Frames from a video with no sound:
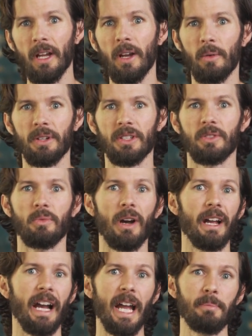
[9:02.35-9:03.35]
which is
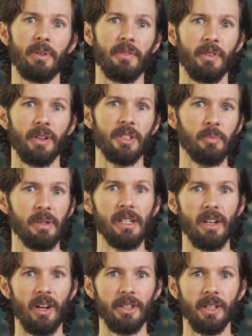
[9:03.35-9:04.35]
why I prefer to
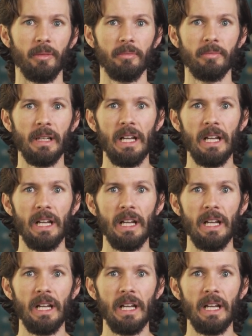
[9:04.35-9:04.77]
speak on them.